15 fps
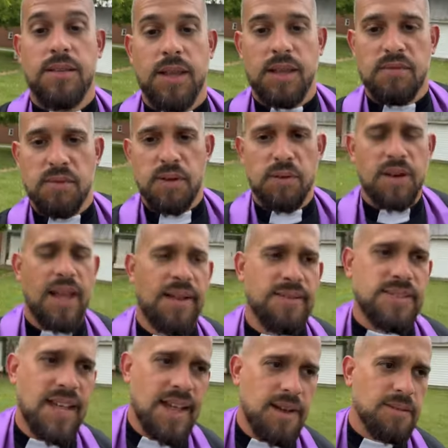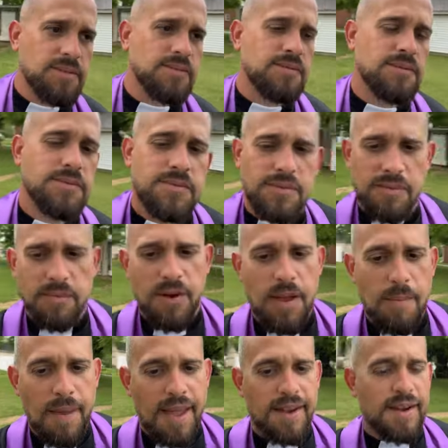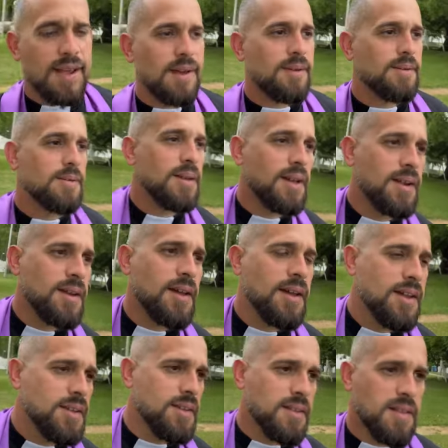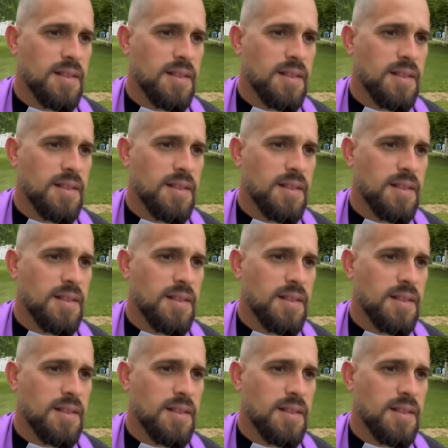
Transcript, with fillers: Like if we go downtown, where I'm at now, at night,